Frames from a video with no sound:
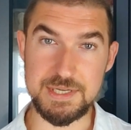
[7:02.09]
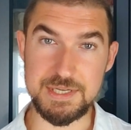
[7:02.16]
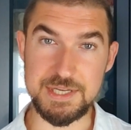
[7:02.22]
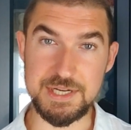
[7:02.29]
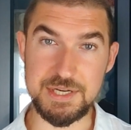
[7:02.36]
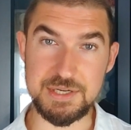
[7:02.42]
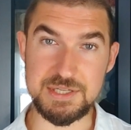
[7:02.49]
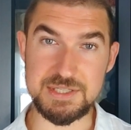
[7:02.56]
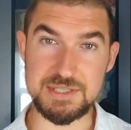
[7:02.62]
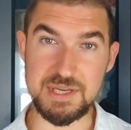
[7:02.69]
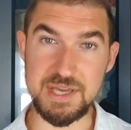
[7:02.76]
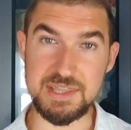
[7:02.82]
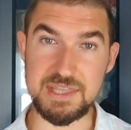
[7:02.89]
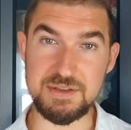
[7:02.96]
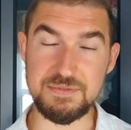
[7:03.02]
You know, because
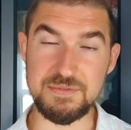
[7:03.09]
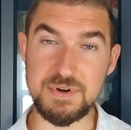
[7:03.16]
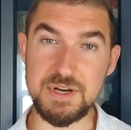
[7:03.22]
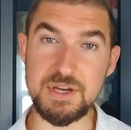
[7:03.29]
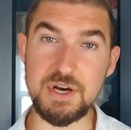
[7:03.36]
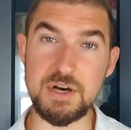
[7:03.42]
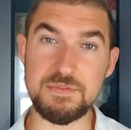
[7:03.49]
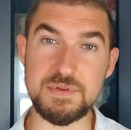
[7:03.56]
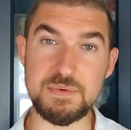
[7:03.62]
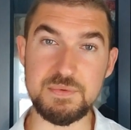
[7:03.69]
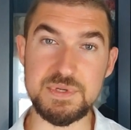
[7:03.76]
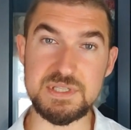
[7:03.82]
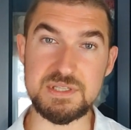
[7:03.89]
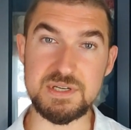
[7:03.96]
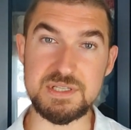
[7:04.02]
I think very often
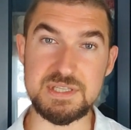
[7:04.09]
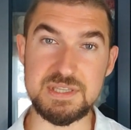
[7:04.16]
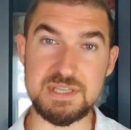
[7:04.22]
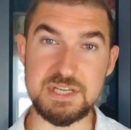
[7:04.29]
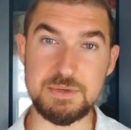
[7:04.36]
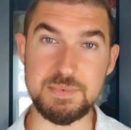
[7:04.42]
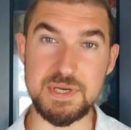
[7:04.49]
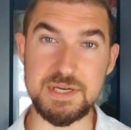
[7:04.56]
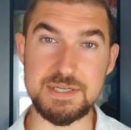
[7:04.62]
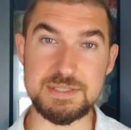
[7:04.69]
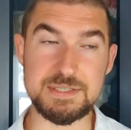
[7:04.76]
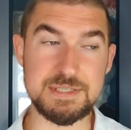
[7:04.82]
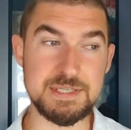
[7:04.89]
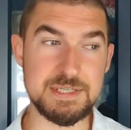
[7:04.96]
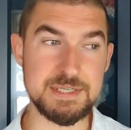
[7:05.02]
we start to think
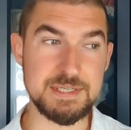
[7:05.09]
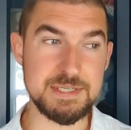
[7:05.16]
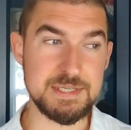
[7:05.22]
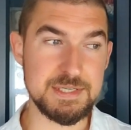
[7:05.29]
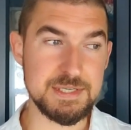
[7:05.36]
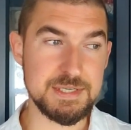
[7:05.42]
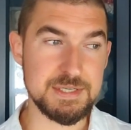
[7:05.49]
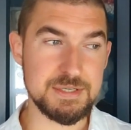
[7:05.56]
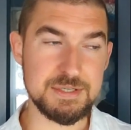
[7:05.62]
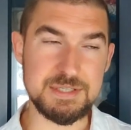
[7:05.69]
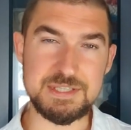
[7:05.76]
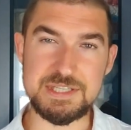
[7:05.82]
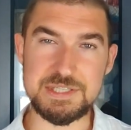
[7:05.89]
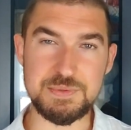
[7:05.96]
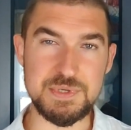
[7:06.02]
about all
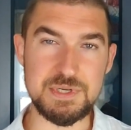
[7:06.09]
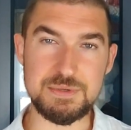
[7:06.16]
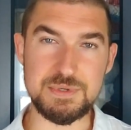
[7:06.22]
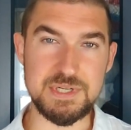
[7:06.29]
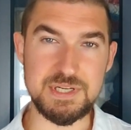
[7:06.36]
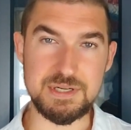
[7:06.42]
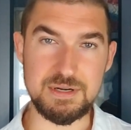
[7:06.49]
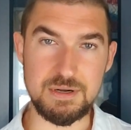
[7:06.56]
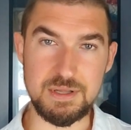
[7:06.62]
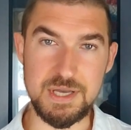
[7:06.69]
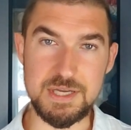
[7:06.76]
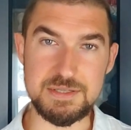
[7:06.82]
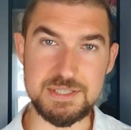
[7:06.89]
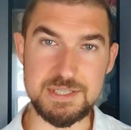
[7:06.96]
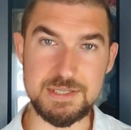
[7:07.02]
the things we don't want in our
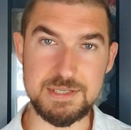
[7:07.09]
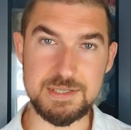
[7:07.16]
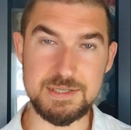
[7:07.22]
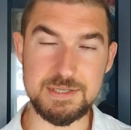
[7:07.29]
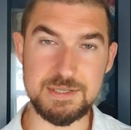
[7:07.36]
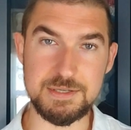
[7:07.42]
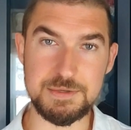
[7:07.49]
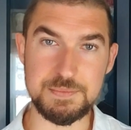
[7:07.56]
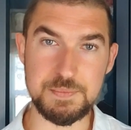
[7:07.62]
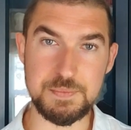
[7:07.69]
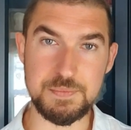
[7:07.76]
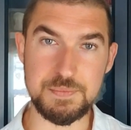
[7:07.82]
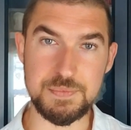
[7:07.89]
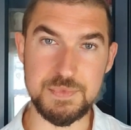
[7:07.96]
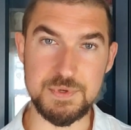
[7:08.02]
lives,
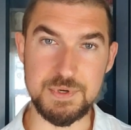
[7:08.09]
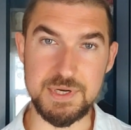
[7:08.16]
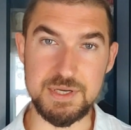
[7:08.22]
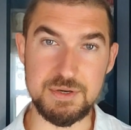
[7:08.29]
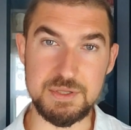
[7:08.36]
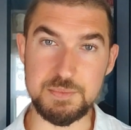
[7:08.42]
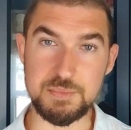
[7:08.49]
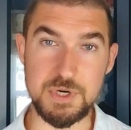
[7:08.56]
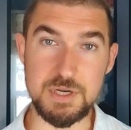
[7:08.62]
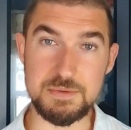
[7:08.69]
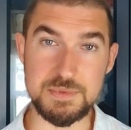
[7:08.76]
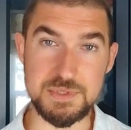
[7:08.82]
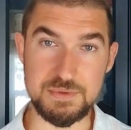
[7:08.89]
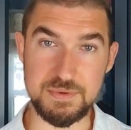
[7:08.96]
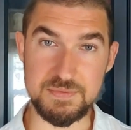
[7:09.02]
right? All the
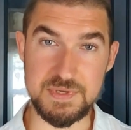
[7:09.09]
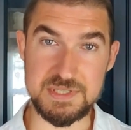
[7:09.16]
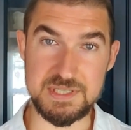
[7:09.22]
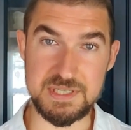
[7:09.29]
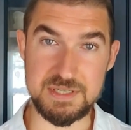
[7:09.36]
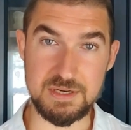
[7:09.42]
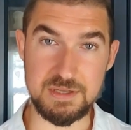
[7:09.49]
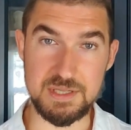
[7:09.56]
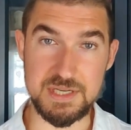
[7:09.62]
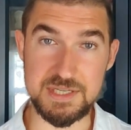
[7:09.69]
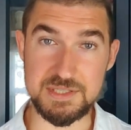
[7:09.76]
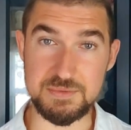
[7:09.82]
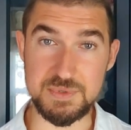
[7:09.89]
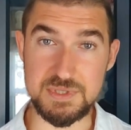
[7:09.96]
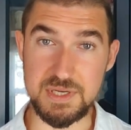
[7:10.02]
problems we're facing in our
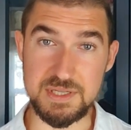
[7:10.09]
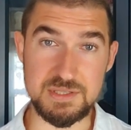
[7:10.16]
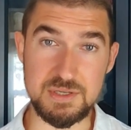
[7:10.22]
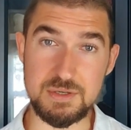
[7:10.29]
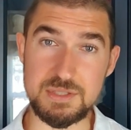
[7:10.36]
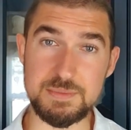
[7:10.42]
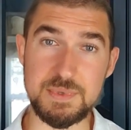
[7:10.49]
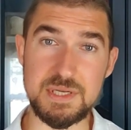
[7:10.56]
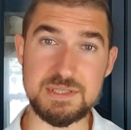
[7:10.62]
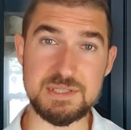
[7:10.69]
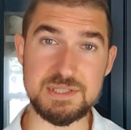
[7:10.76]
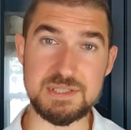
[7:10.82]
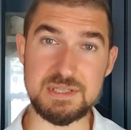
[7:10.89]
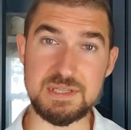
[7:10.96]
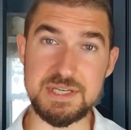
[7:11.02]
lives. I talked about
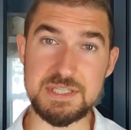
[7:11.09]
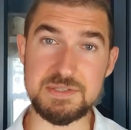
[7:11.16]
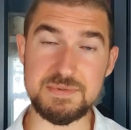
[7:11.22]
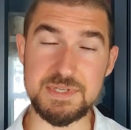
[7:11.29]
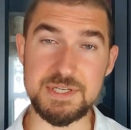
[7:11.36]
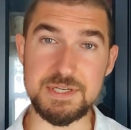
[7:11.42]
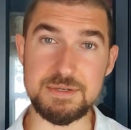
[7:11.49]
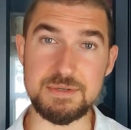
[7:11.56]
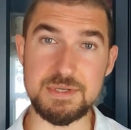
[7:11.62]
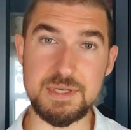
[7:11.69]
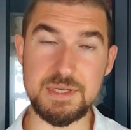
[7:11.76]
this in the last video.